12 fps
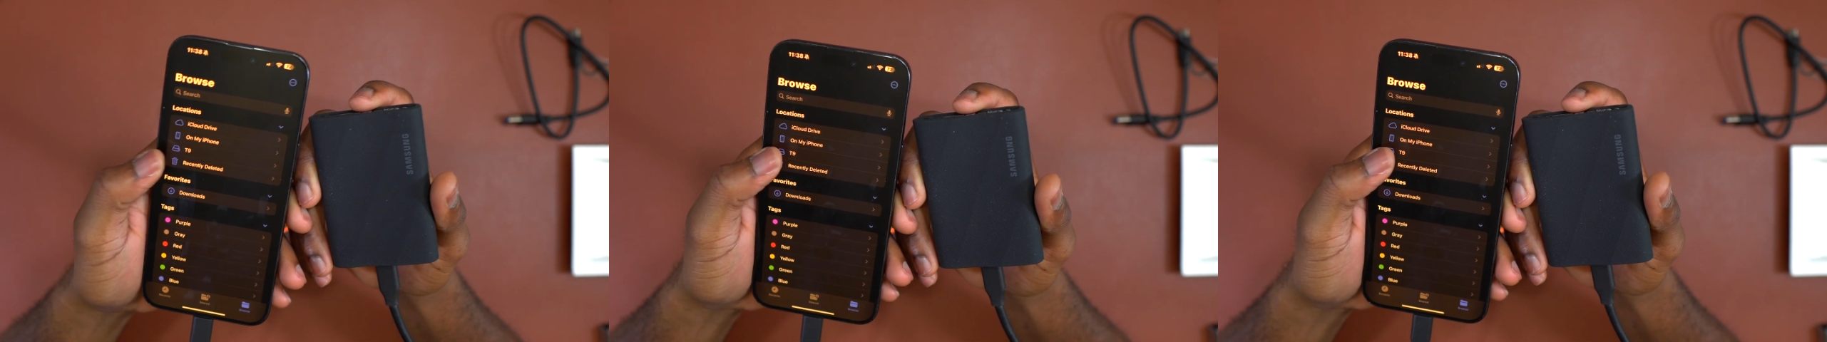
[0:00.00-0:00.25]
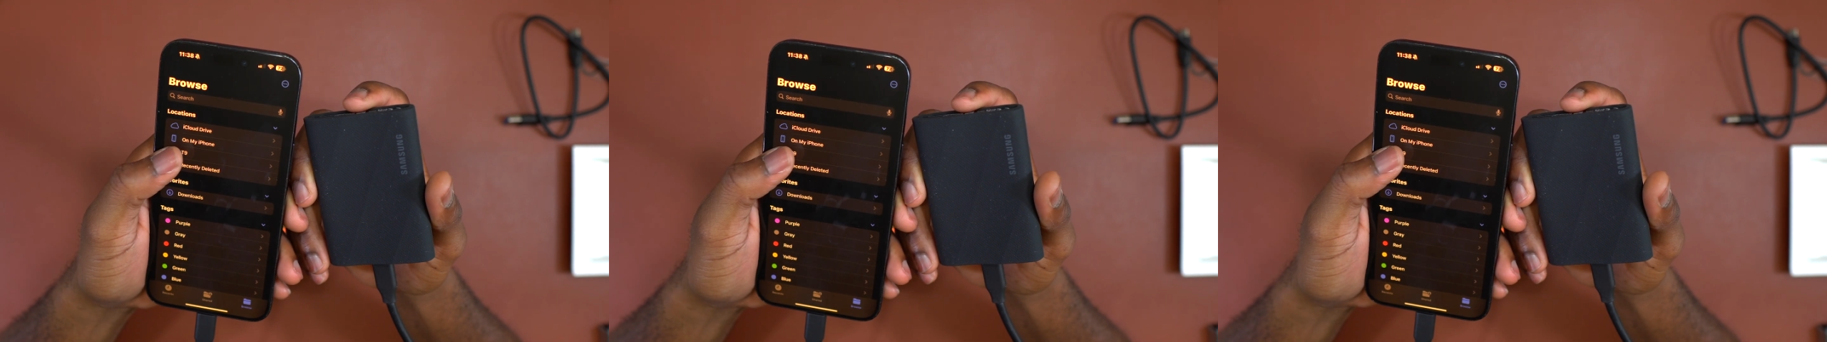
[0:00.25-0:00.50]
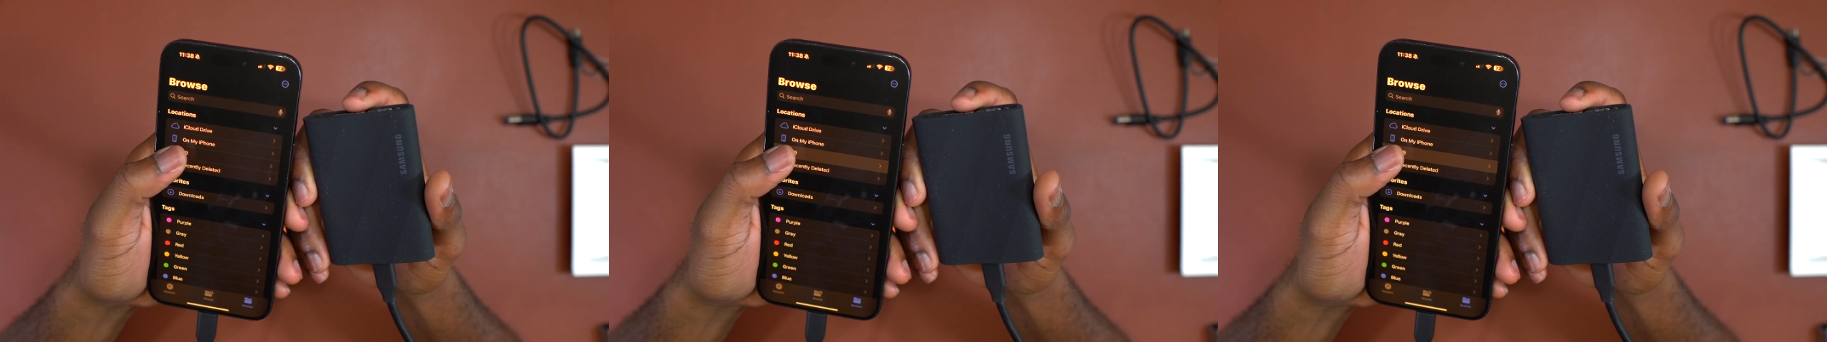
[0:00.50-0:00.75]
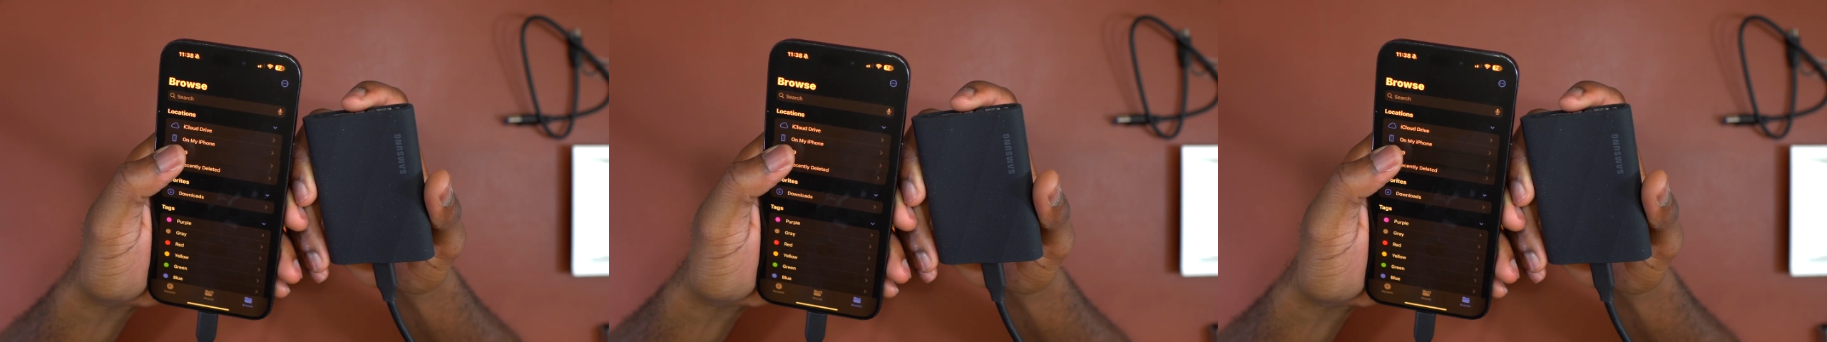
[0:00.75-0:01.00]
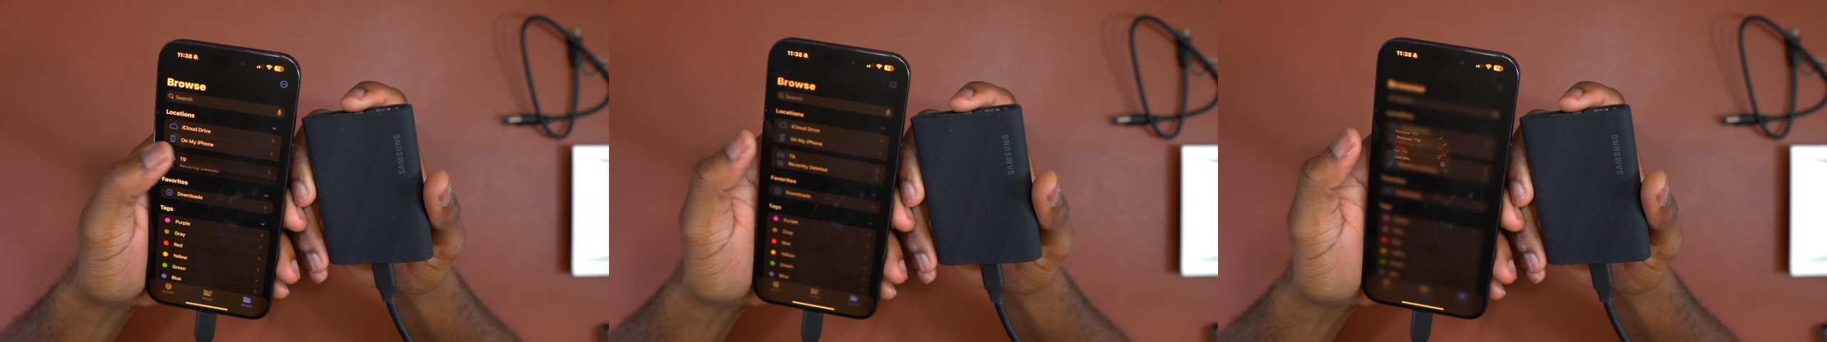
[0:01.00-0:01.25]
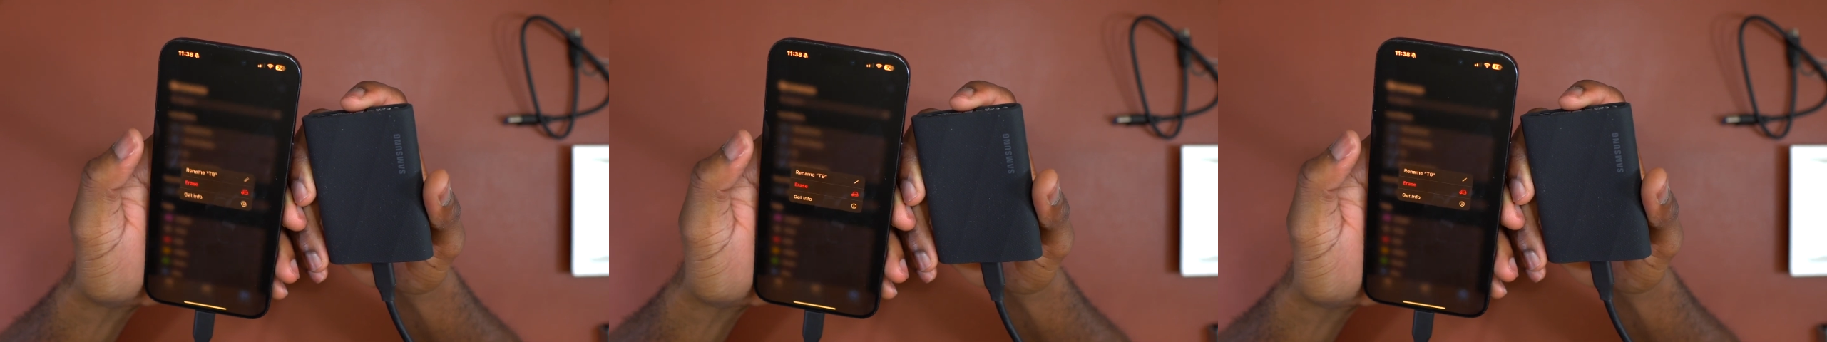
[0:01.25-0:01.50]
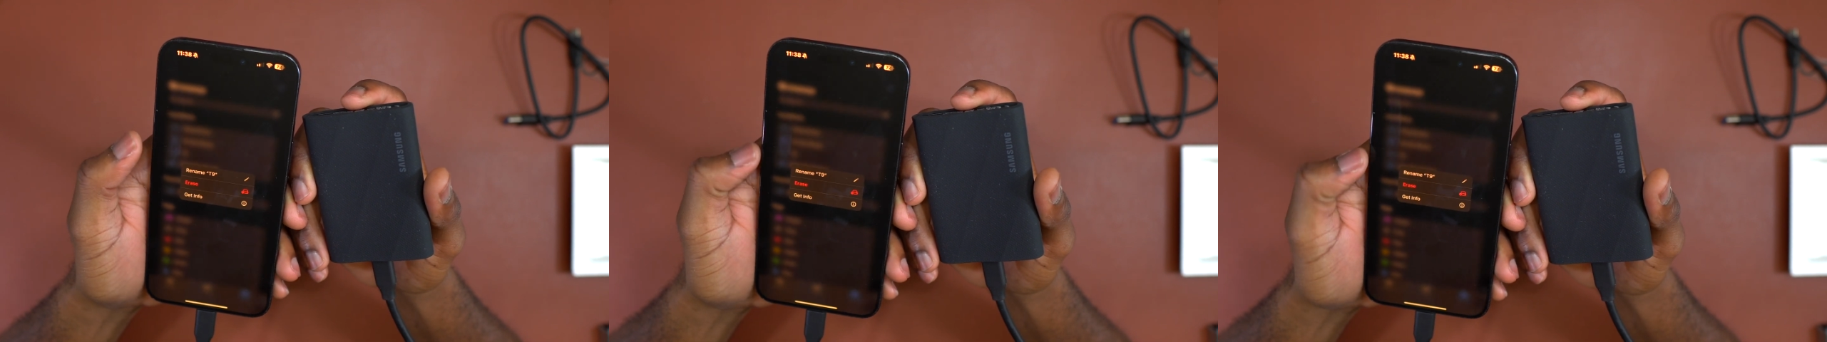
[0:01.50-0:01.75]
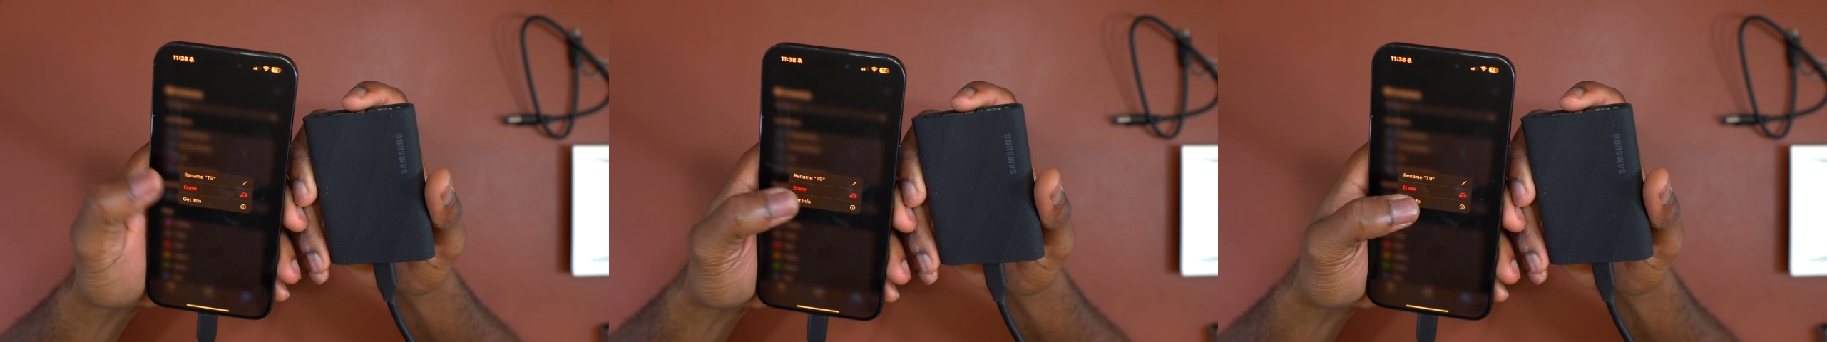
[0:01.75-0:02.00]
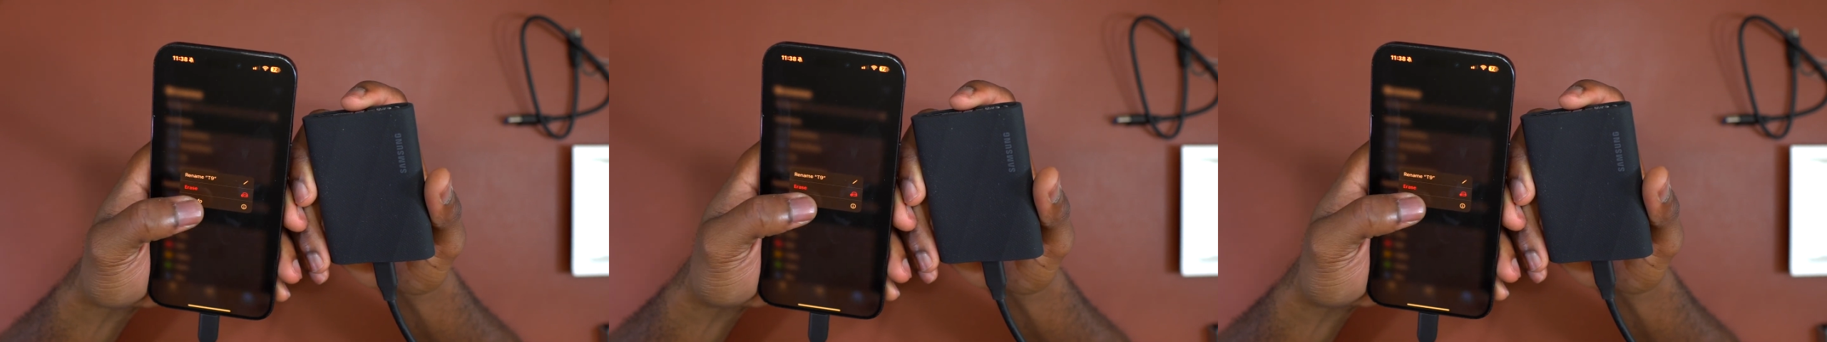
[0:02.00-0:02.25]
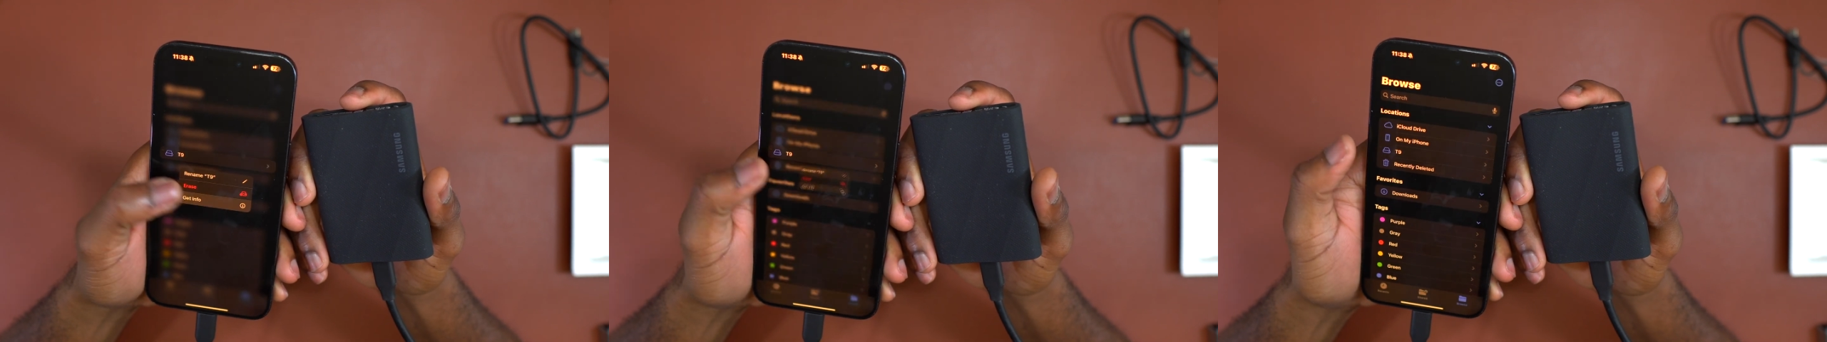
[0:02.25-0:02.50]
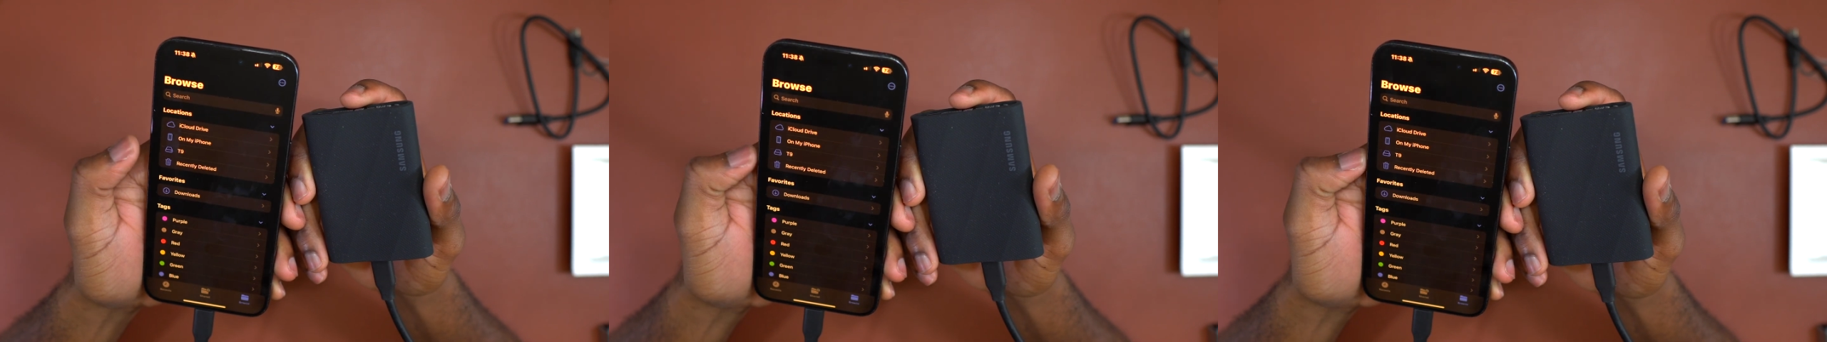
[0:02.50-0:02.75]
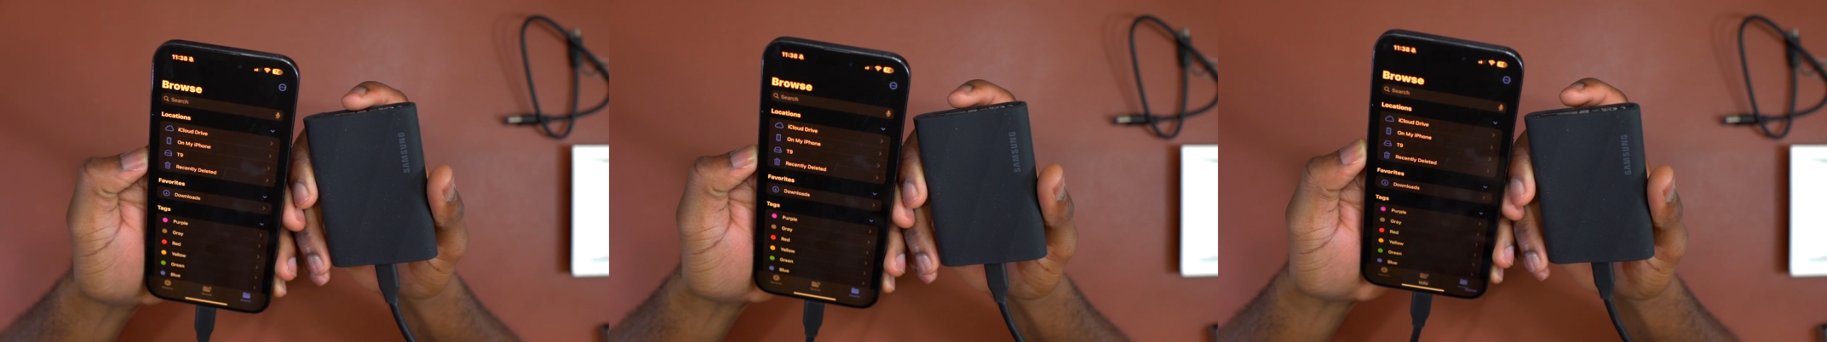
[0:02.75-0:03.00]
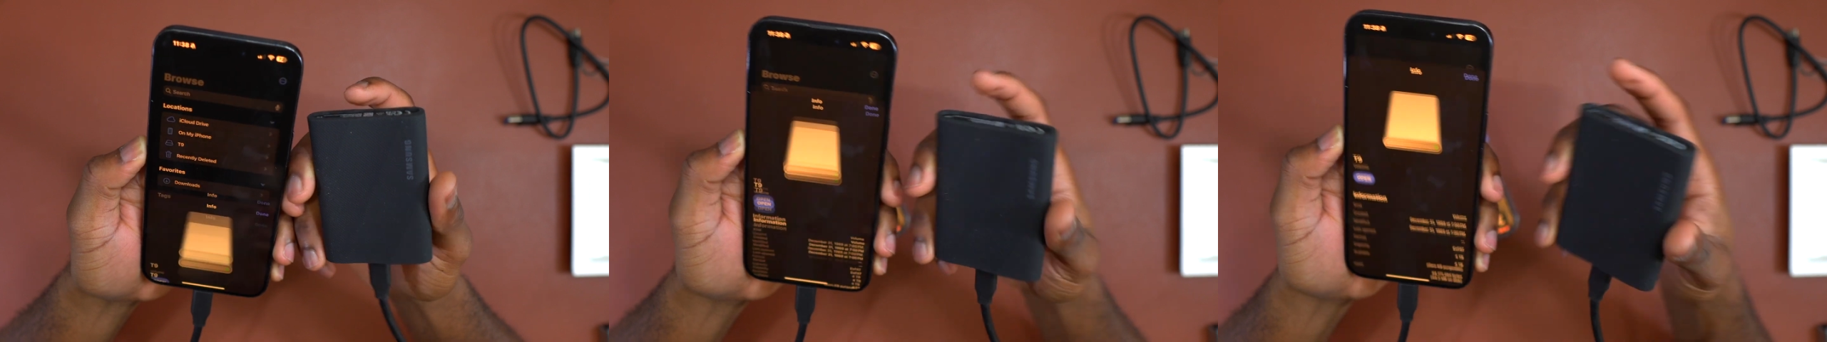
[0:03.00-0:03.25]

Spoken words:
[unreadable: no face in view]